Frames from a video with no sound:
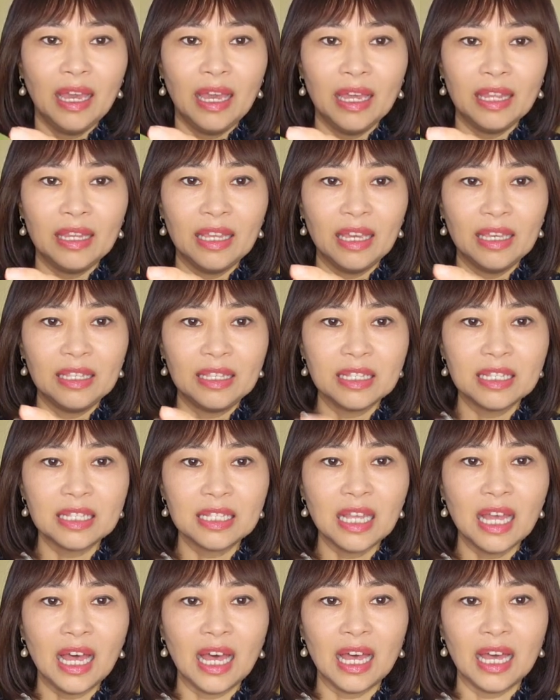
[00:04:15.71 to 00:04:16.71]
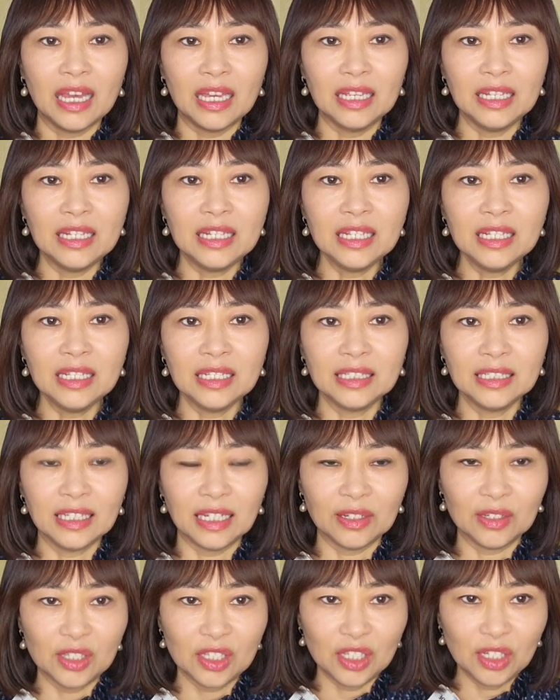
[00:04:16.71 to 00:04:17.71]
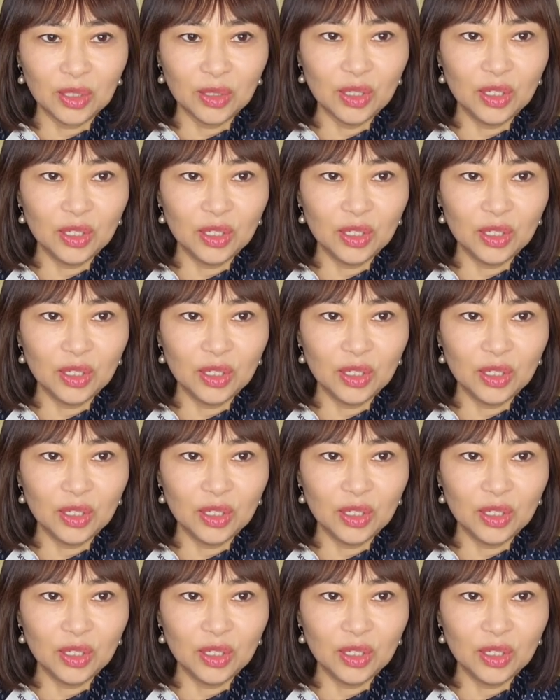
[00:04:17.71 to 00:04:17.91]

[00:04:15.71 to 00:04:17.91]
And then inside, I show